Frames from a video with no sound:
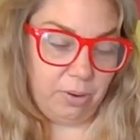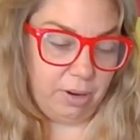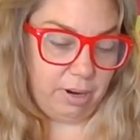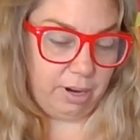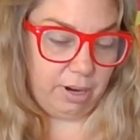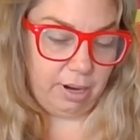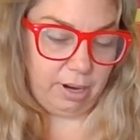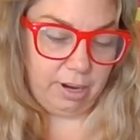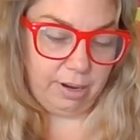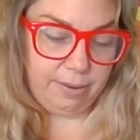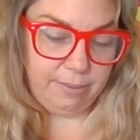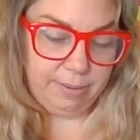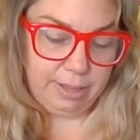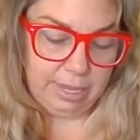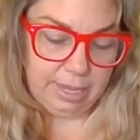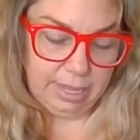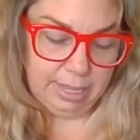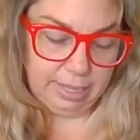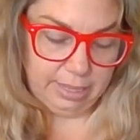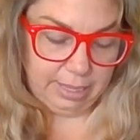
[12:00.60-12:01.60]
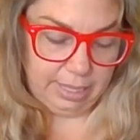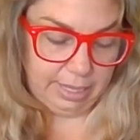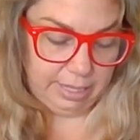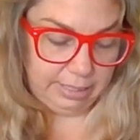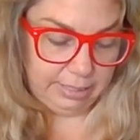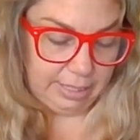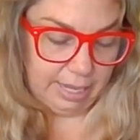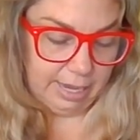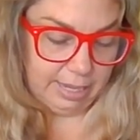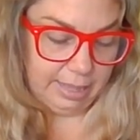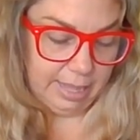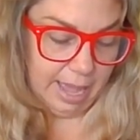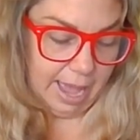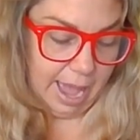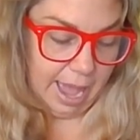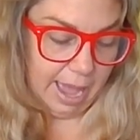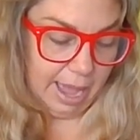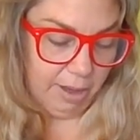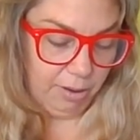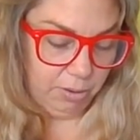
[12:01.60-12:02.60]
or things like
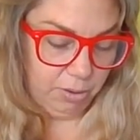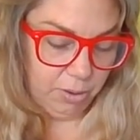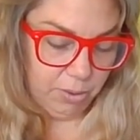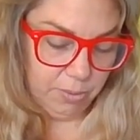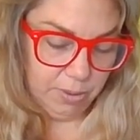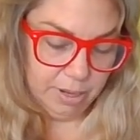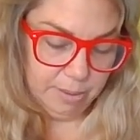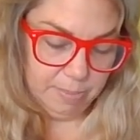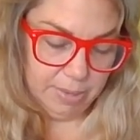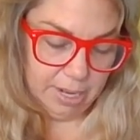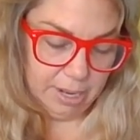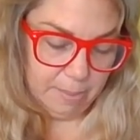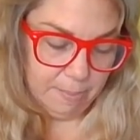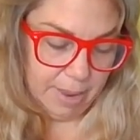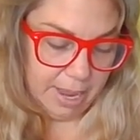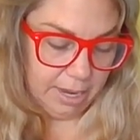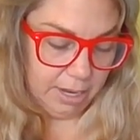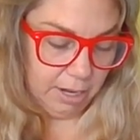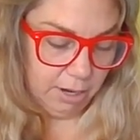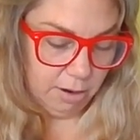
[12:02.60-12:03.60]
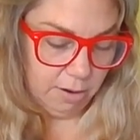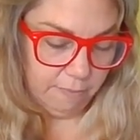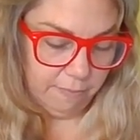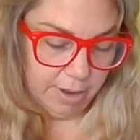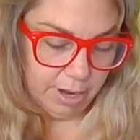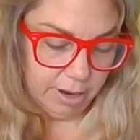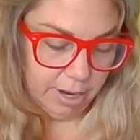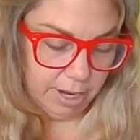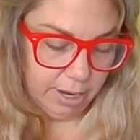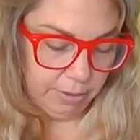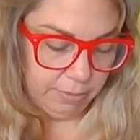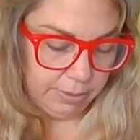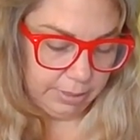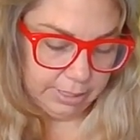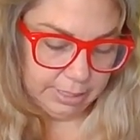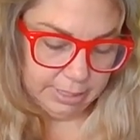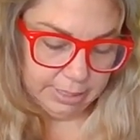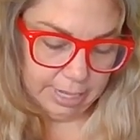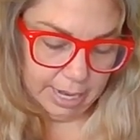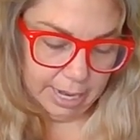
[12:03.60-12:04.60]
that. How cool would it be to make your very own
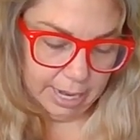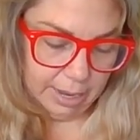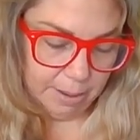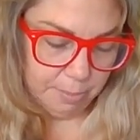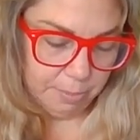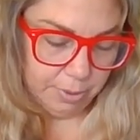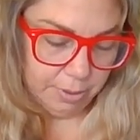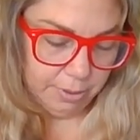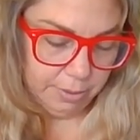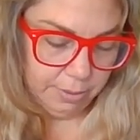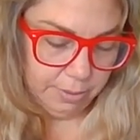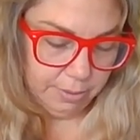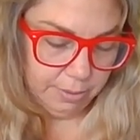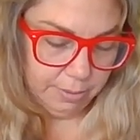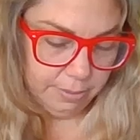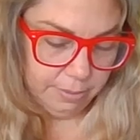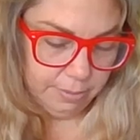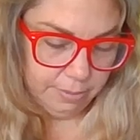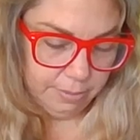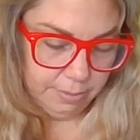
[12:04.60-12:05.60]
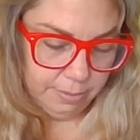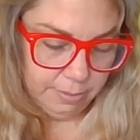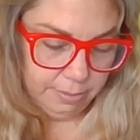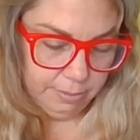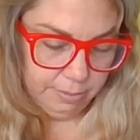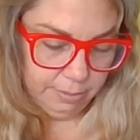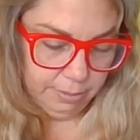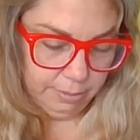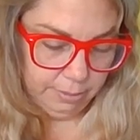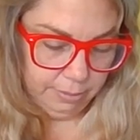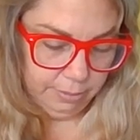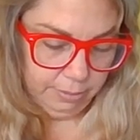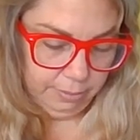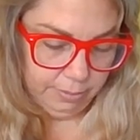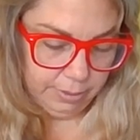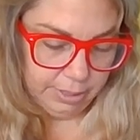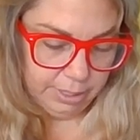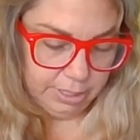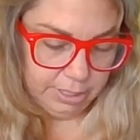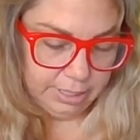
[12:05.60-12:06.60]
stamp
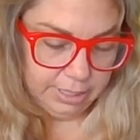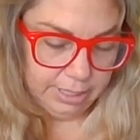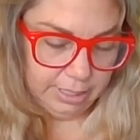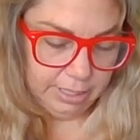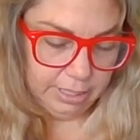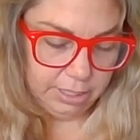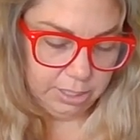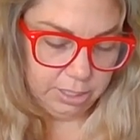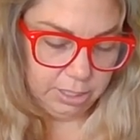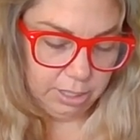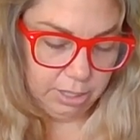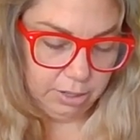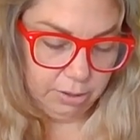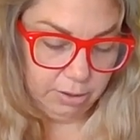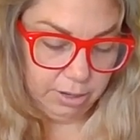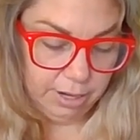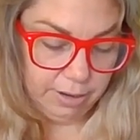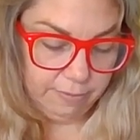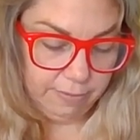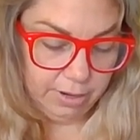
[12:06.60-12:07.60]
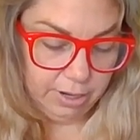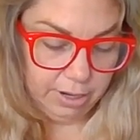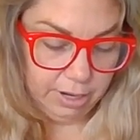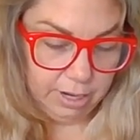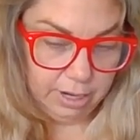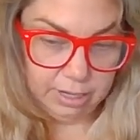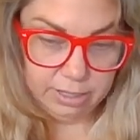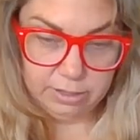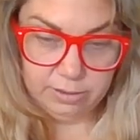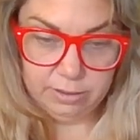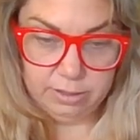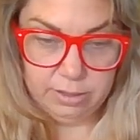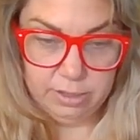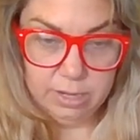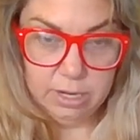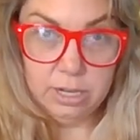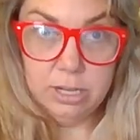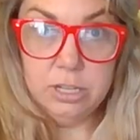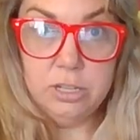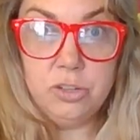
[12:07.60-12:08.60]
with your signature? Or if you're a
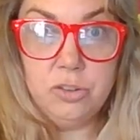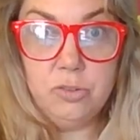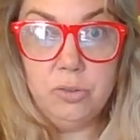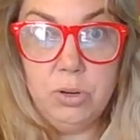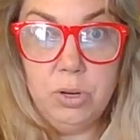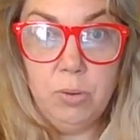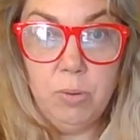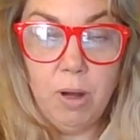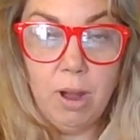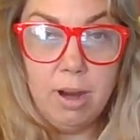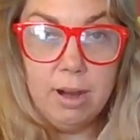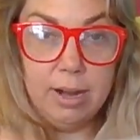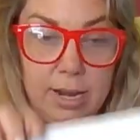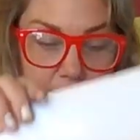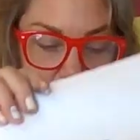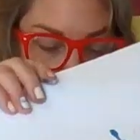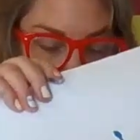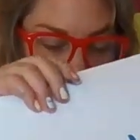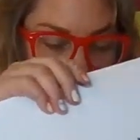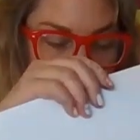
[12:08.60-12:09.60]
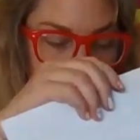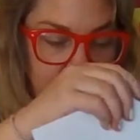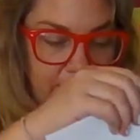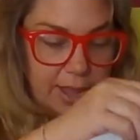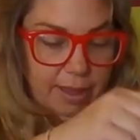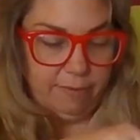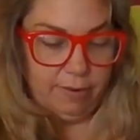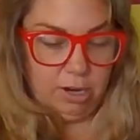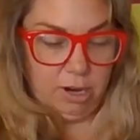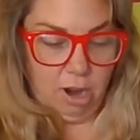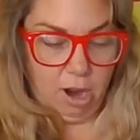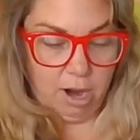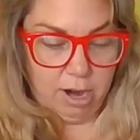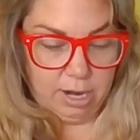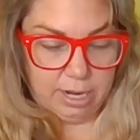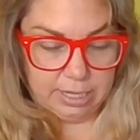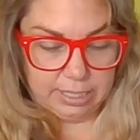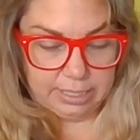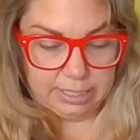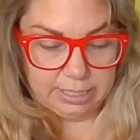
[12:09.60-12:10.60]
true artist and you have your
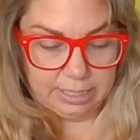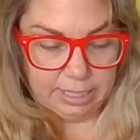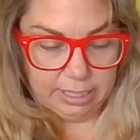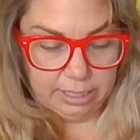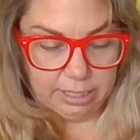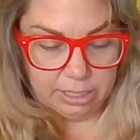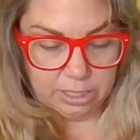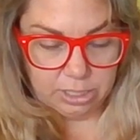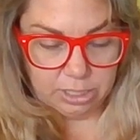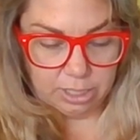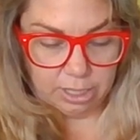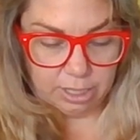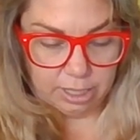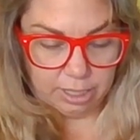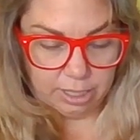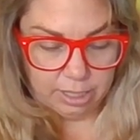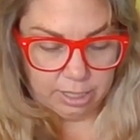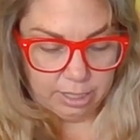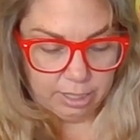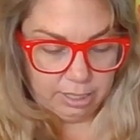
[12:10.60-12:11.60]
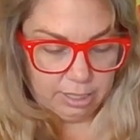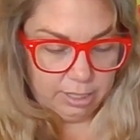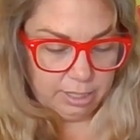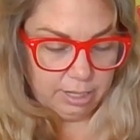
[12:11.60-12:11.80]
artist signature,